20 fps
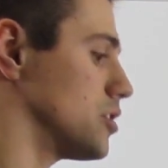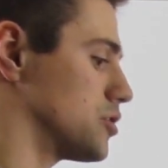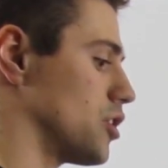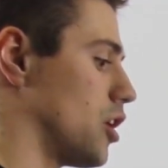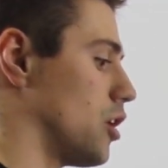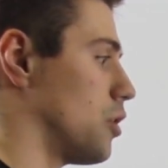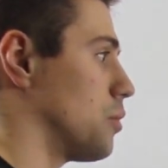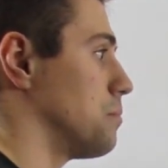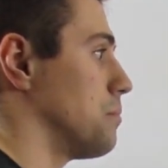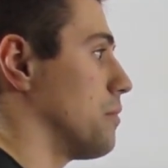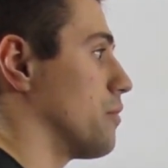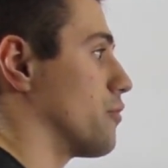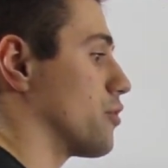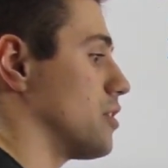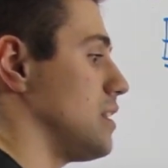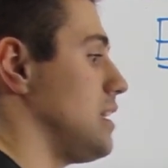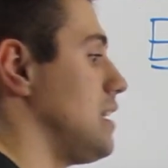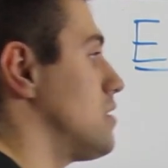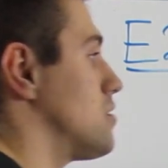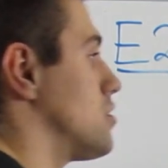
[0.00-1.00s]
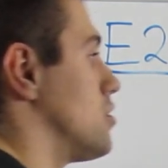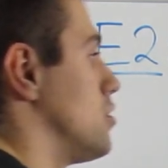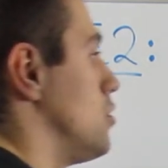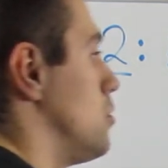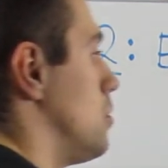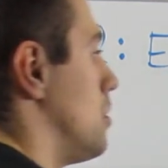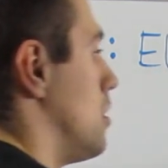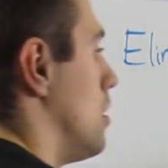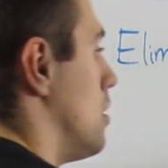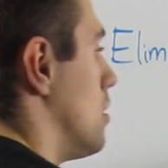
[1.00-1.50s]
So for
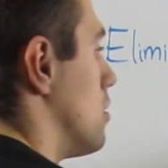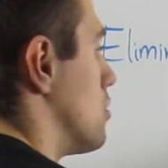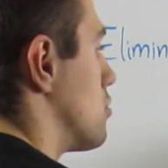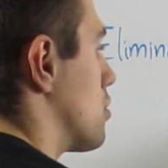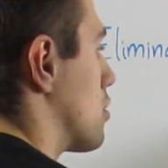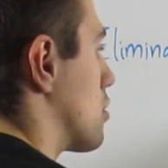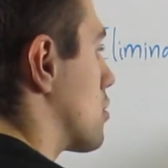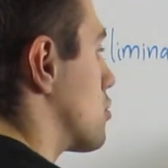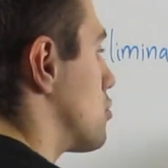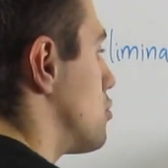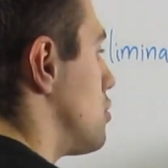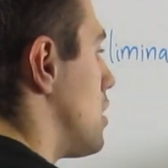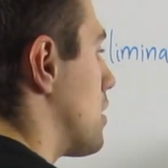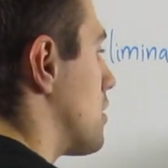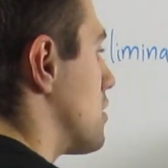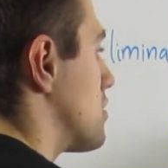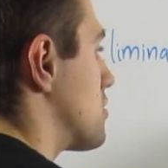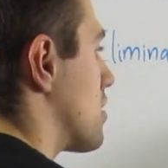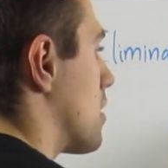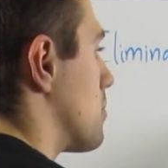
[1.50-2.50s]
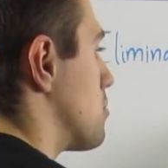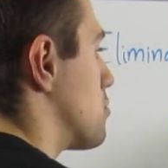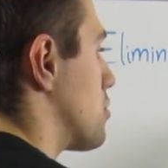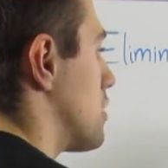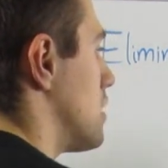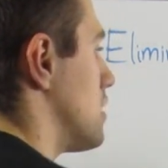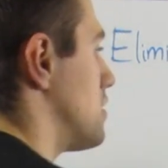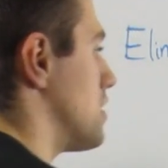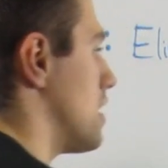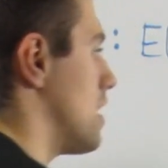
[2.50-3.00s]
E2, tertiary
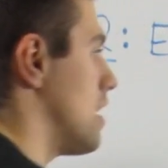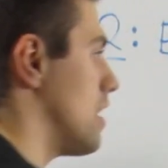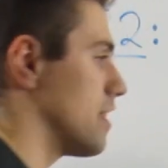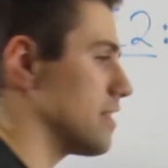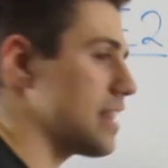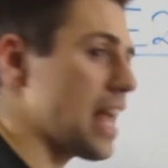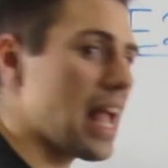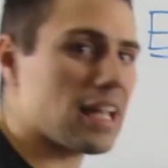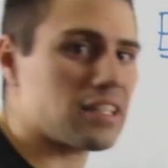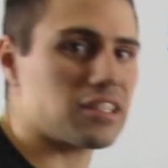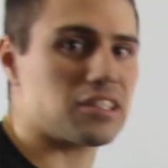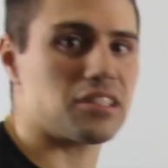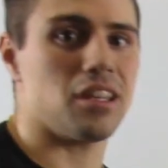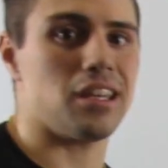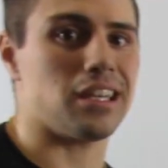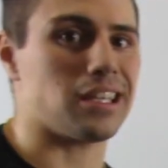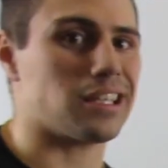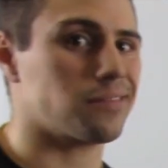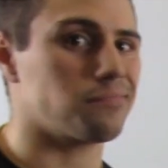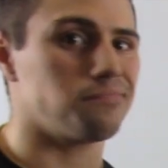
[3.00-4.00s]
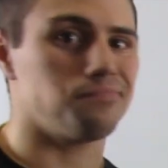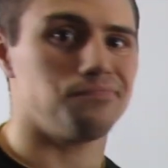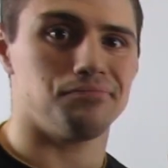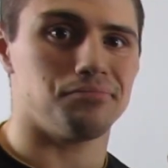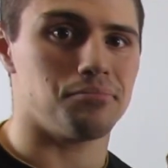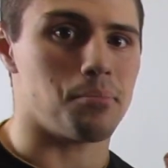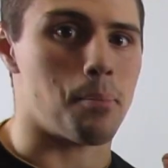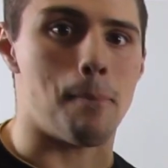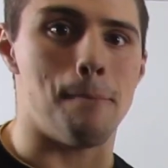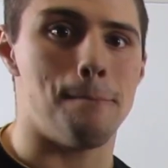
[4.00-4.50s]
substrates, that's like
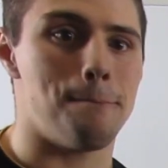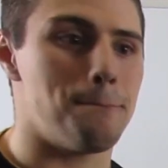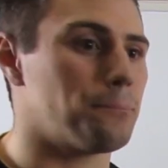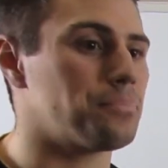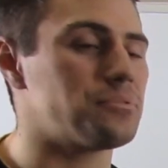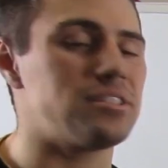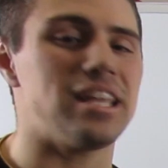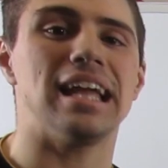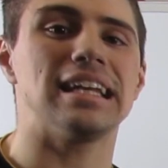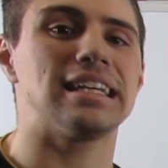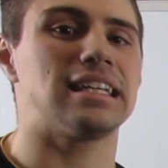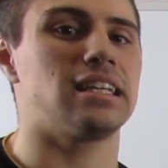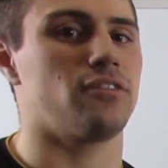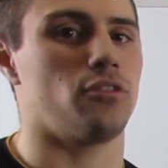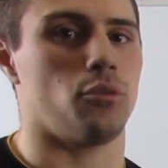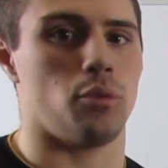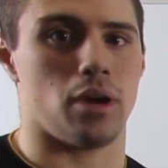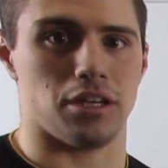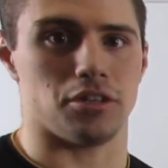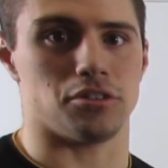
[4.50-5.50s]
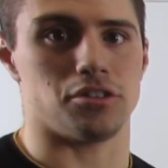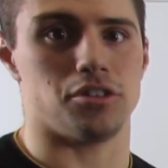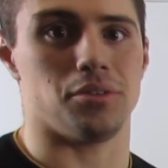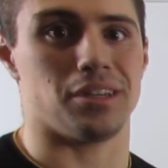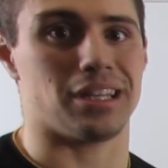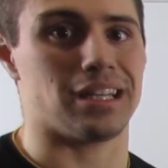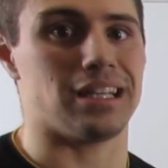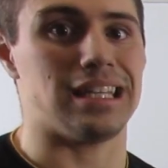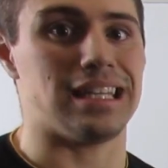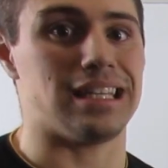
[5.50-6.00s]
dead giveaway you're
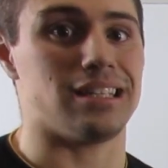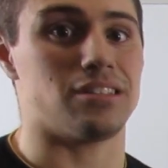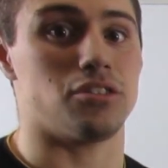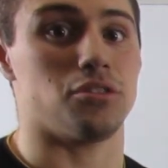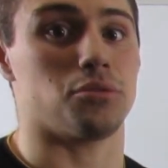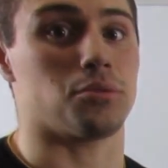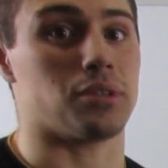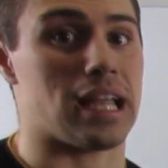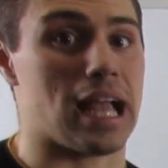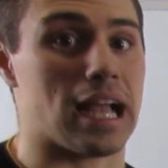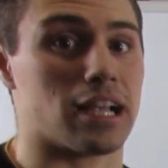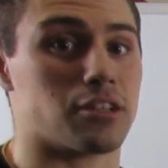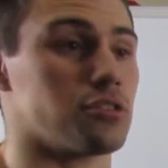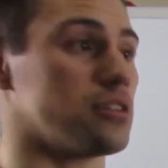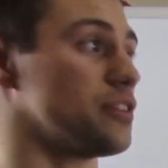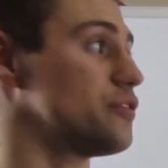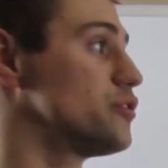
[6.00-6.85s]
doing an E2 reaction.